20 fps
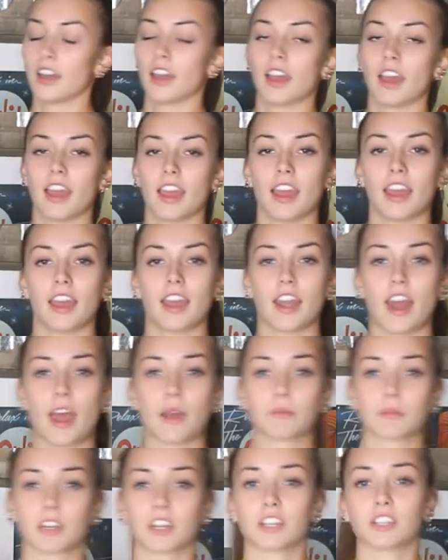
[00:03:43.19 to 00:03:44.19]
And
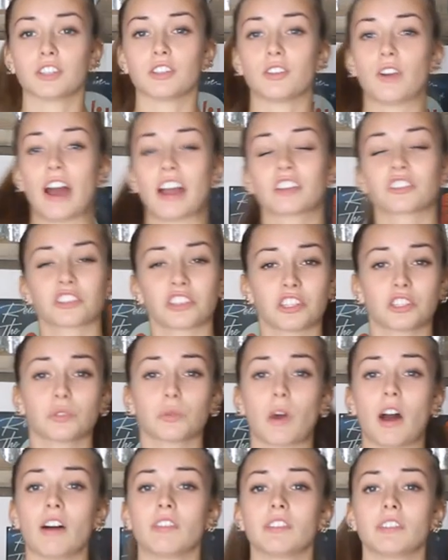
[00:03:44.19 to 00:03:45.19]
I'm going to do actually
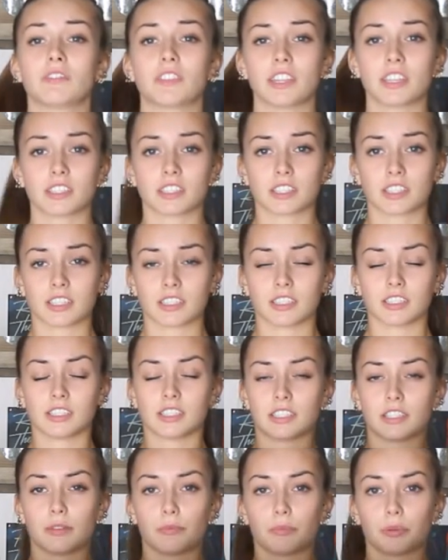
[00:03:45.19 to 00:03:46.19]
12 of these because this
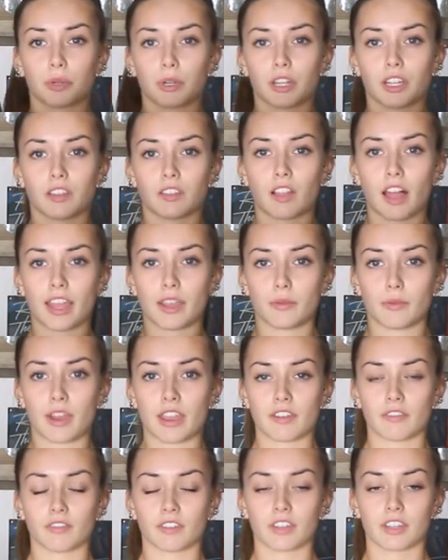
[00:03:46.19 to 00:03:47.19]
is a pretty light
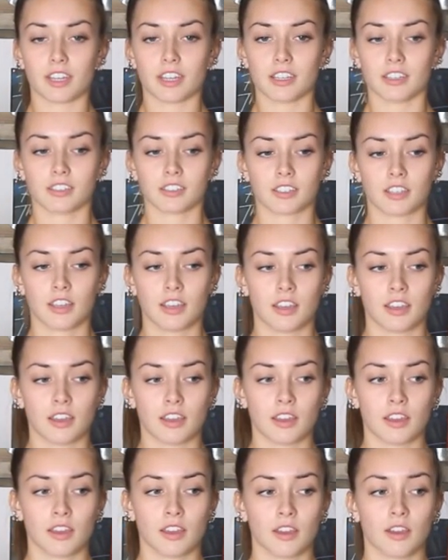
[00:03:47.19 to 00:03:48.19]
weight for this.
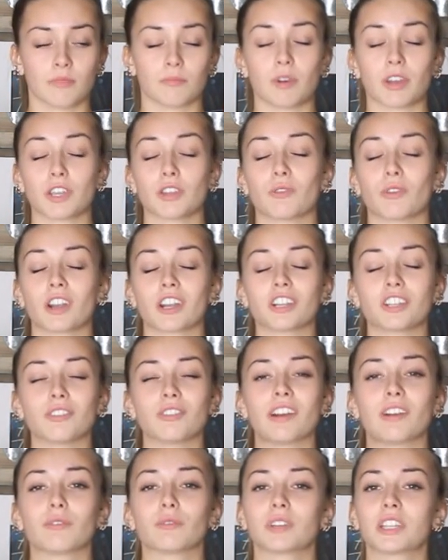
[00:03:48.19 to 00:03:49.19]
But you want to do
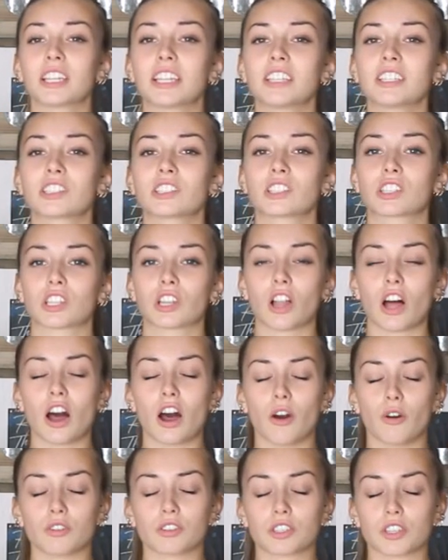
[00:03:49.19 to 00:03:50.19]
it really
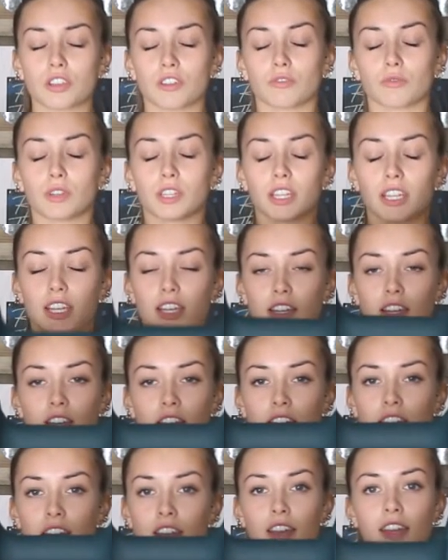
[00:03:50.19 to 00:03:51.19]
slow, so you really
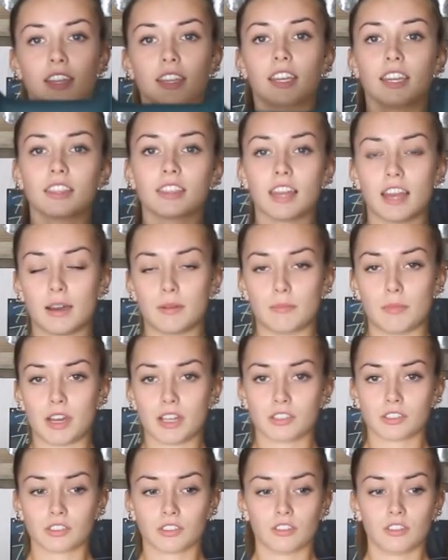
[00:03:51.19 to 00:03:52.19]
get that
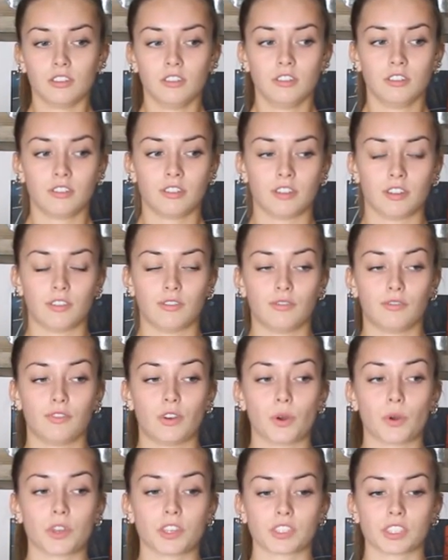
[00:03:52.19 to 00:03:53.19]
muscle and
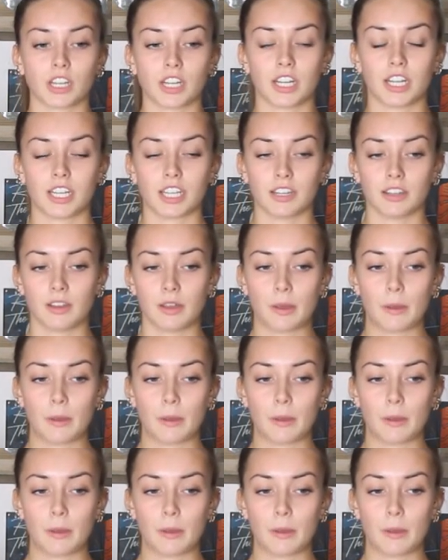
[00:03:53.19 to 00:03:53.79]
focus on it.